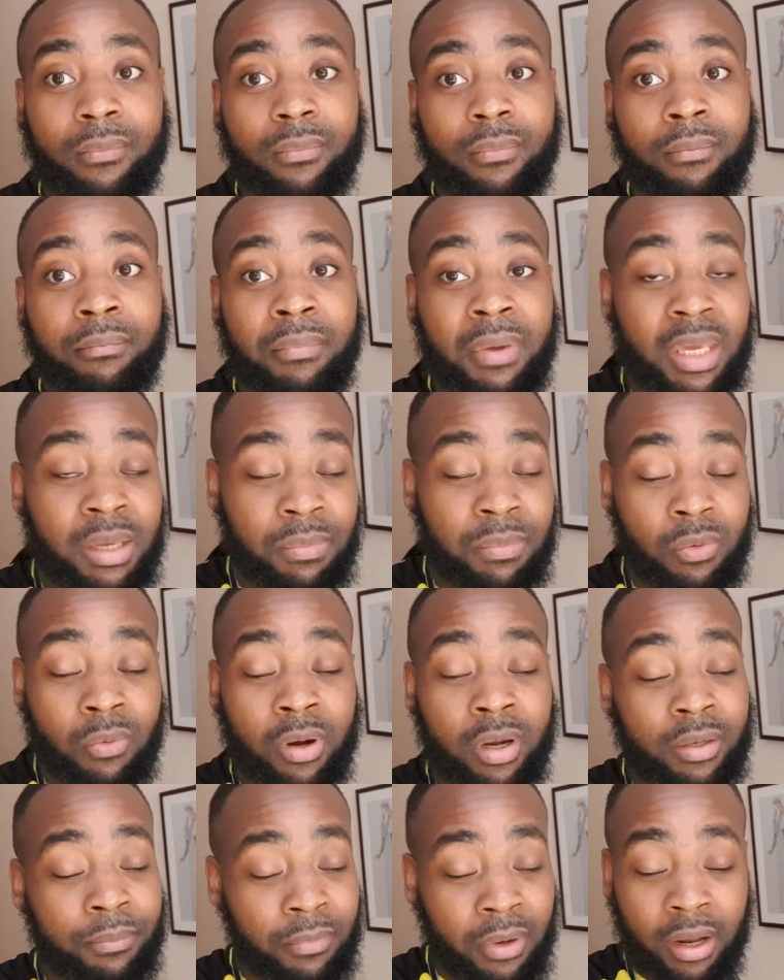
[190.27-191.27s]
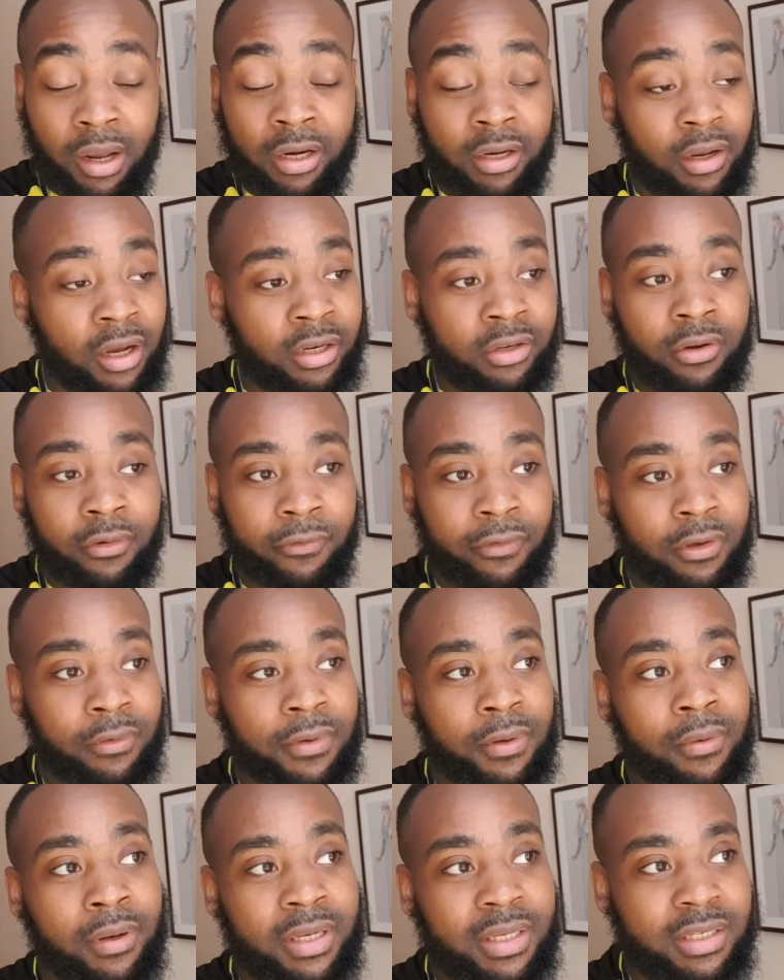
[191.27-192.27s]
maybe one, but I, I don't think we
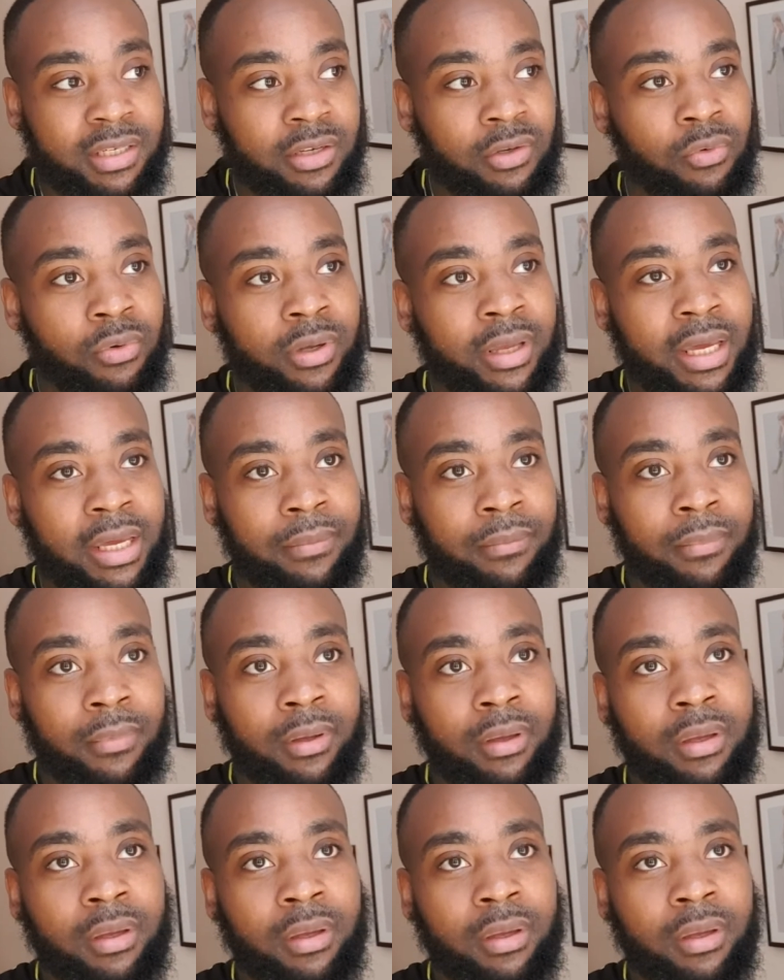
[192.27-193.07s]
won a single game.